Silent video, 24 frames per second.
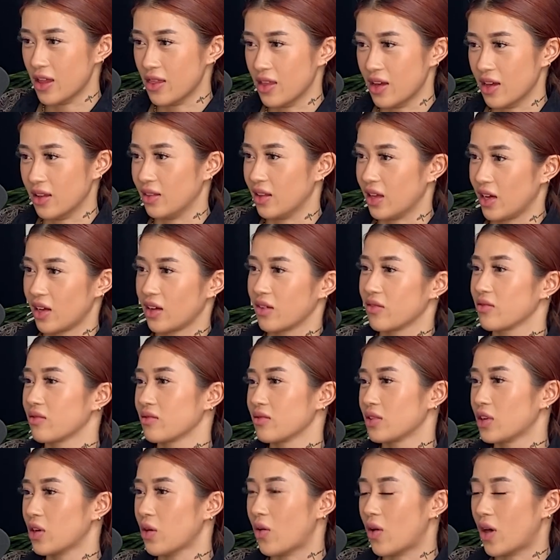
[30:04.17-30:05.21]
then like
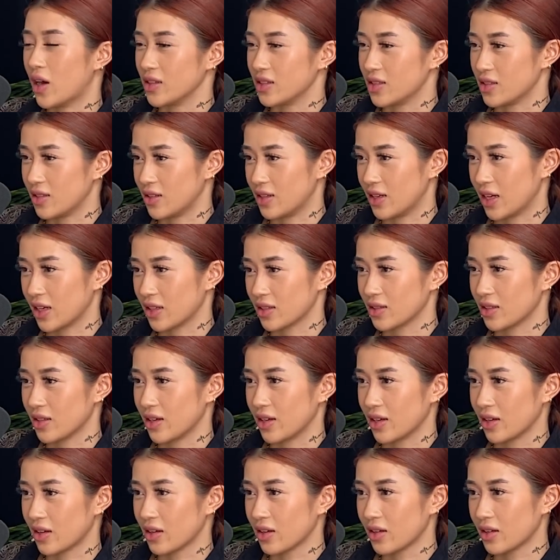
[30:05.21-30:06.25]
go on to the next.
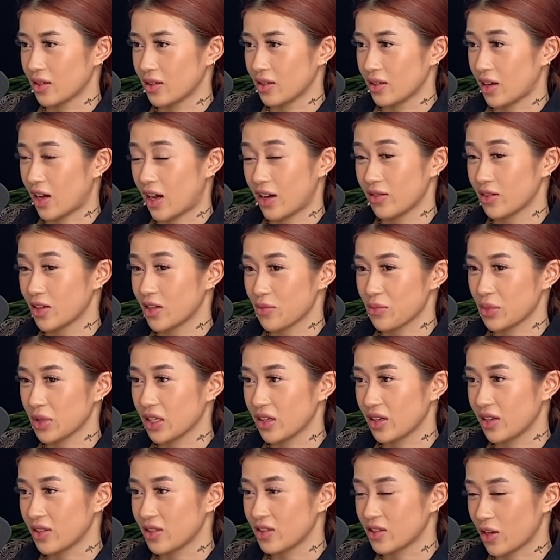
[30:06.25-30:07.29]
Like, I've
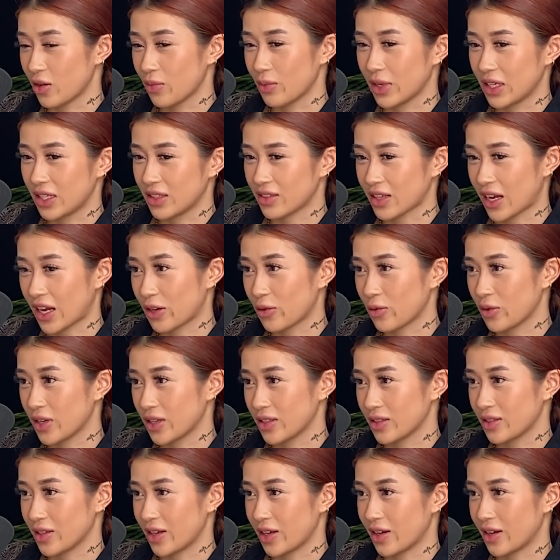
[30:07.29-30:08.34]
completed so many side
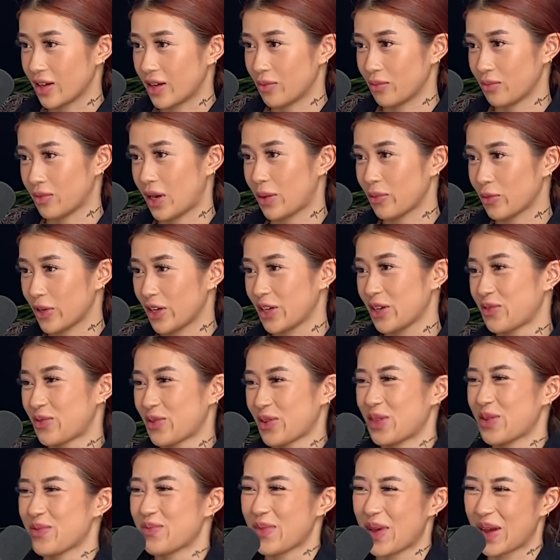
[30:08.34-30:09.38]
quests. Like, I'm ready
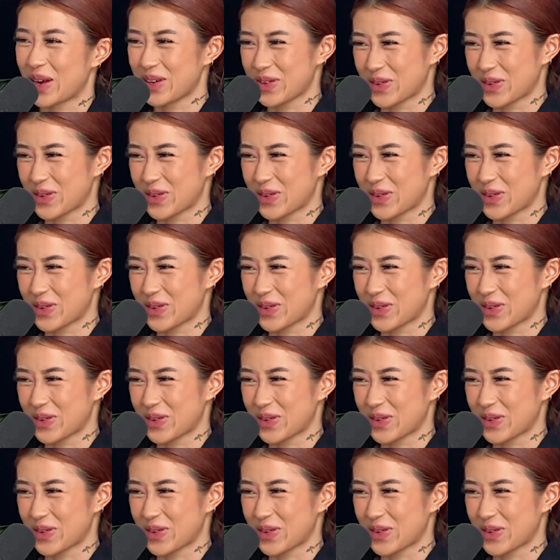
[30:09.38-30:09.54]
for the main